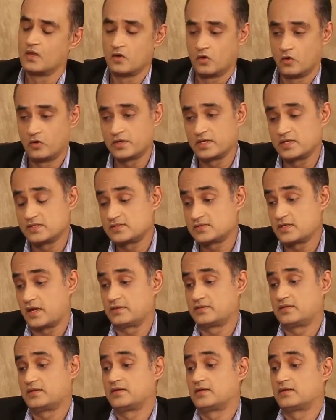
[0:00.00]
Oh yes, I
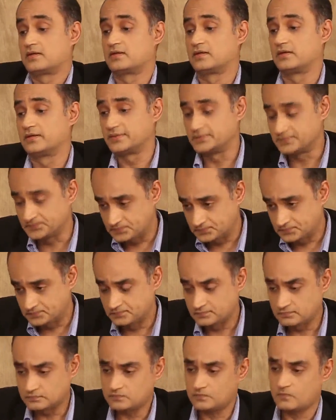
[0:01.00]
think
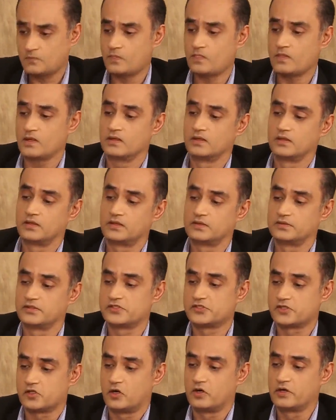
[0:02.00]
the
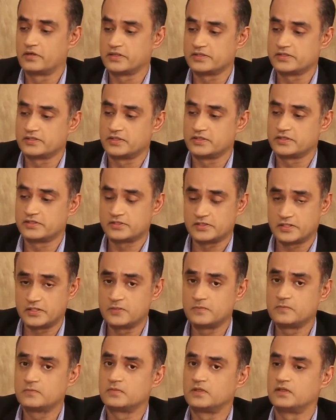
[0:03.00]
strong research
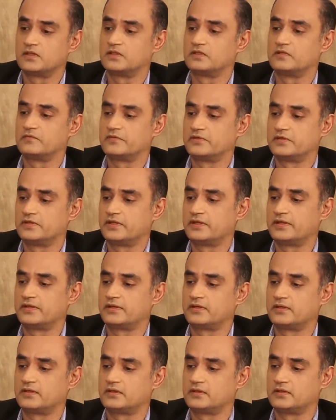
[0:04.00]
team with
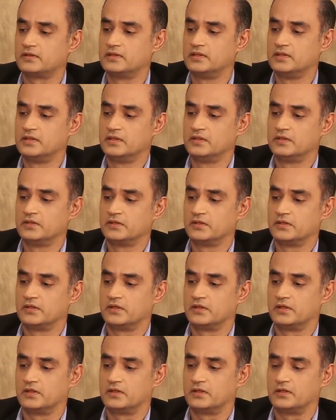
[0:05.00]
their
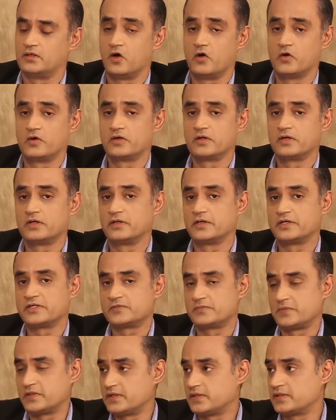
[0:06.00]
long
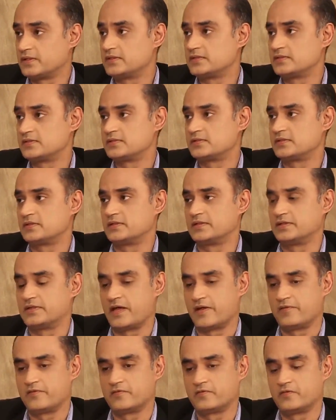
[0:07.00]
experience,
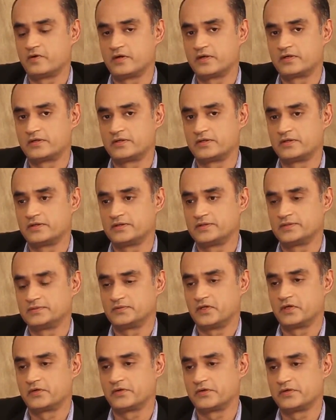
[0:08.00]
having worked
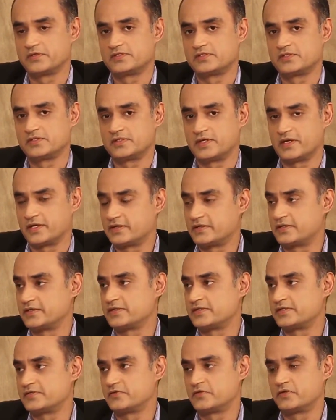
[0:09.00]
across the
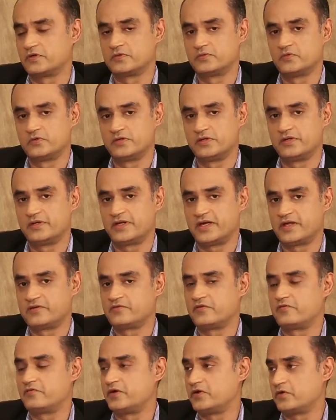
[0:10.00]
sectors for more than 10,
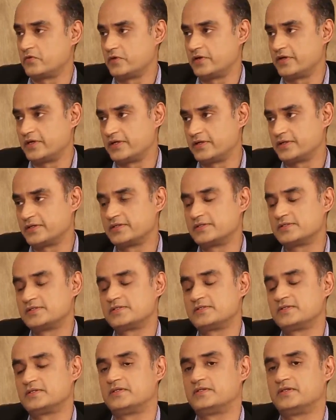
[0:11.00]
15, 20
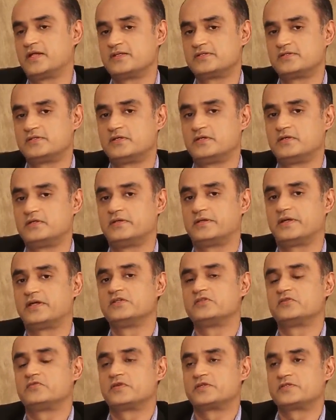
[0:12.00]
years. That's the
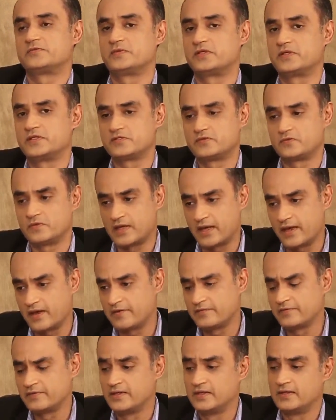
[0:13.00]
range of experience we have.